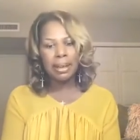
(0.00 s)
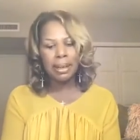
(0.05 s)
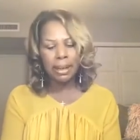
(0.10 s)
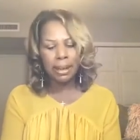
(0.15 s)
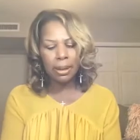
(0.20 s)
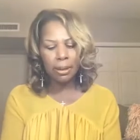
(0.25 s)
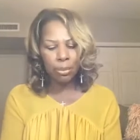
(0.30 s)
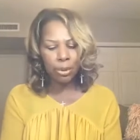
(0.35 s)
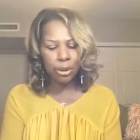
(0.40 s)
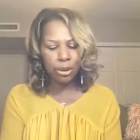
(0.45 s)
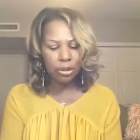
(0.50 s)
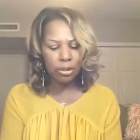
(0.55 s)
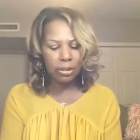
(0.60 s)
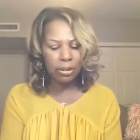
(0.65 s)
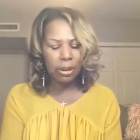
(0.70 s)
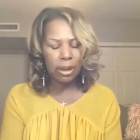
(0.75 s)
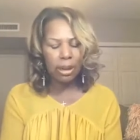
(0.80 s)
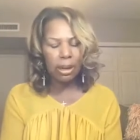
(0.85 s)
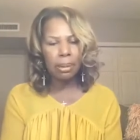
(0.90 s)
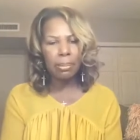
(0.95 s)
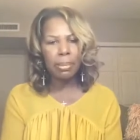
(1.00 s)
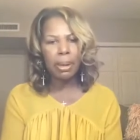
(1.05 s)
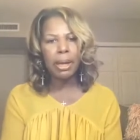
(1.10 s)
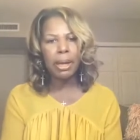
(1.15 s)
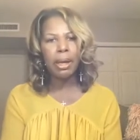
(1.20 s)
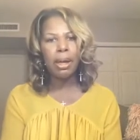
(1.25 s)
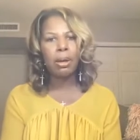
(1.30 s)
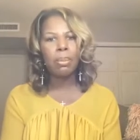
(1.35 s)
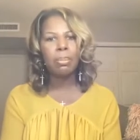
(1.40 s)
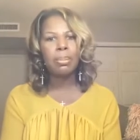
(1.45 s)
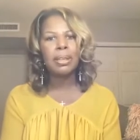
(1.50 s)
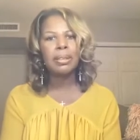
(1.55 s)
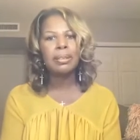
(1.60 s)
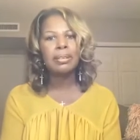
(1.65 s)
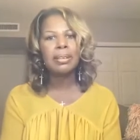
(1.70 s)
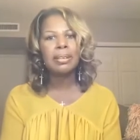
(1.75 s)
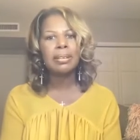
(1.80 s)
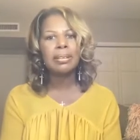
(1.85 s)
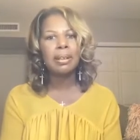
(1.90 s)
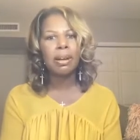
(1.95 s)
And we're just talking about
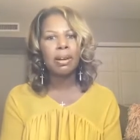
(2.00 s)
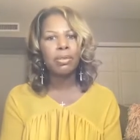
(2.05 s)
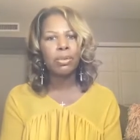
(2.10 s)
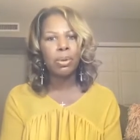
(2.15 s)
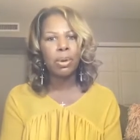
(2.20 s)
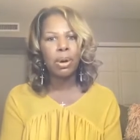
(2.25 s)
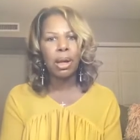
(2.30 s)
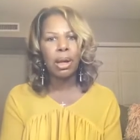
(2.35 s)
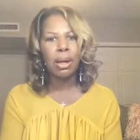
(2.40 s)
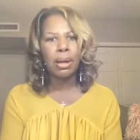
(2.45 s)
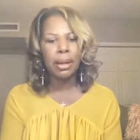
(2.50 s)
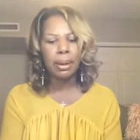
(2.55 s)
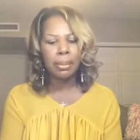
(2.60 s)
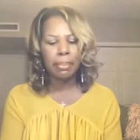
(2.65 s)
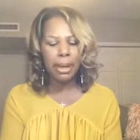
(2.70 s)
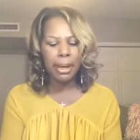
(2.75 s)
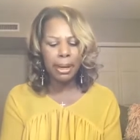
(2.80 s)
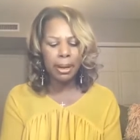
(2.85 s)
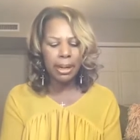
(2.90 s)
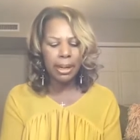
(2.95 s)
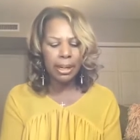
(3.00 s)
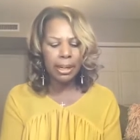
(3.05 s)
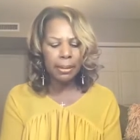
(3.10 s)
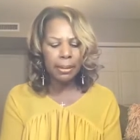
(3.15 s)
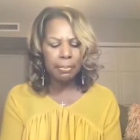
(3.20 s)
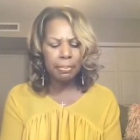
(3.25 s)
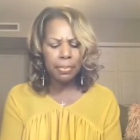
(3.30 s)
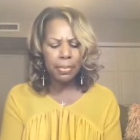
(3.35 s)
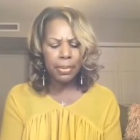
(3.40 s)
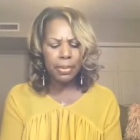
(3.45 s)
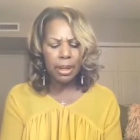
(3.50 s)
homelessness overall in America.